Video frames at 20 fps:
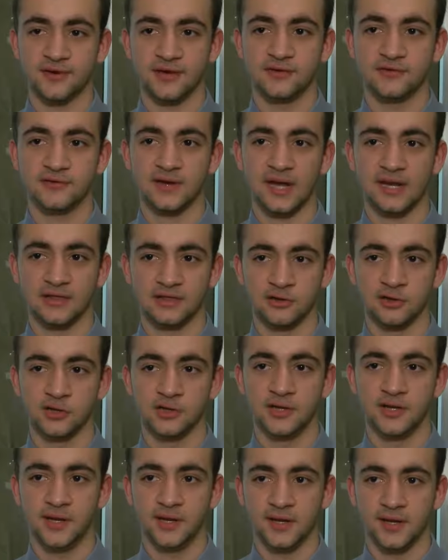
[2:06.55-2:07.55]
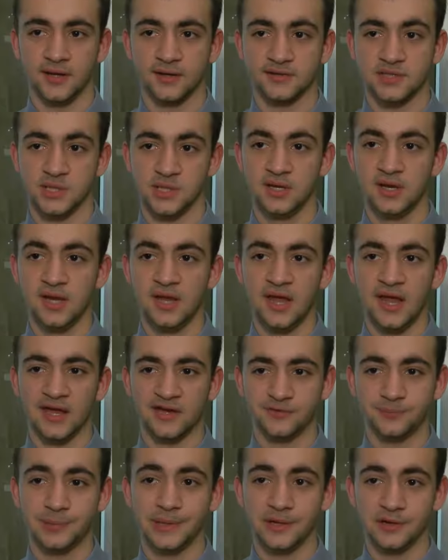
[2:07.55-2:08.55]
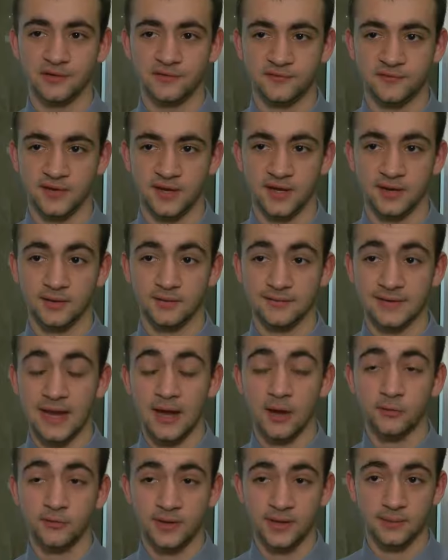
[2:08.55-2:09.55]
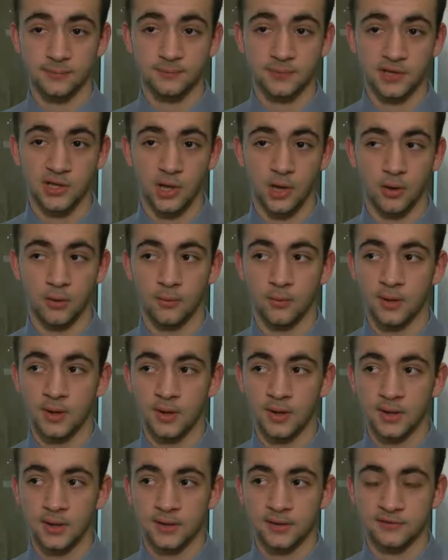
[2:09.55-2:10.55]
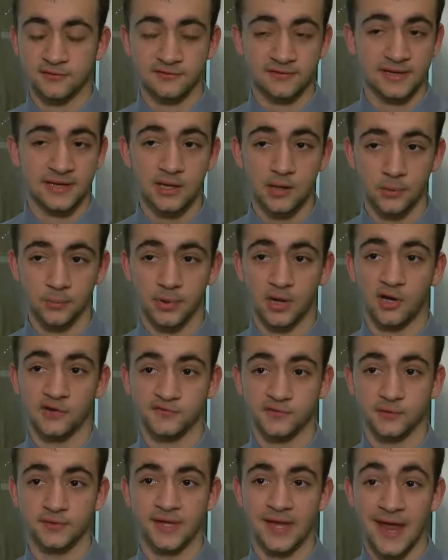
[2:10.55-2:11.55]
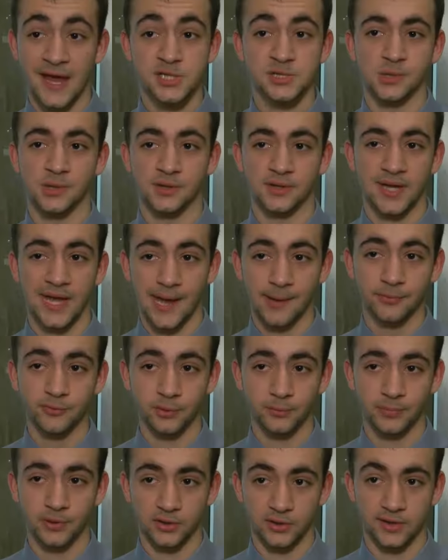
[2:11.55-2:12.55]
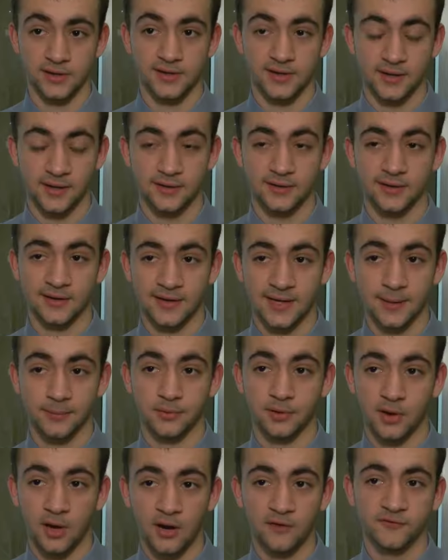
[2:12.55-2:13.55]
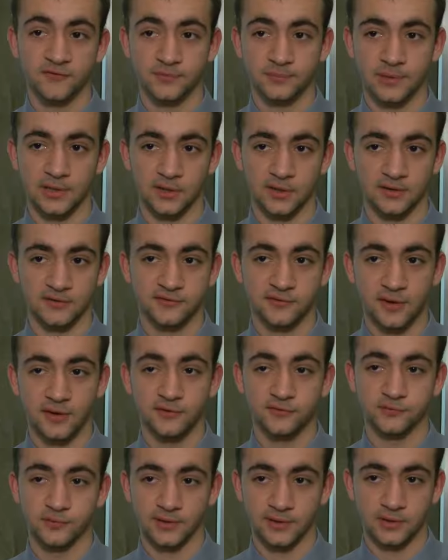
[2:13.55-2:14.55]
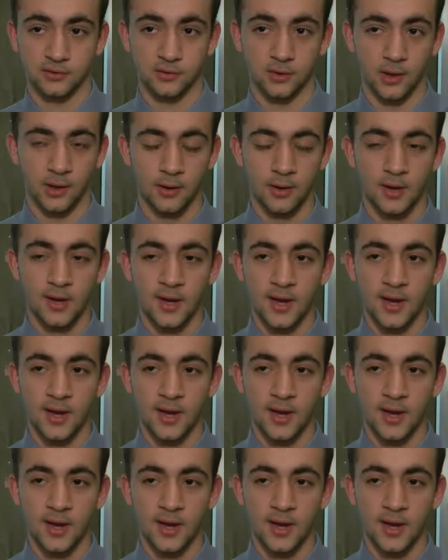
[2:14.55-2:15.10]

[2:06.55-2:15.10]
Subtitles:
It's kind of learning and actually experiencing it, not only, you know, just here, but also in the actual Capitol building, the Capitol office building. So that was really cool.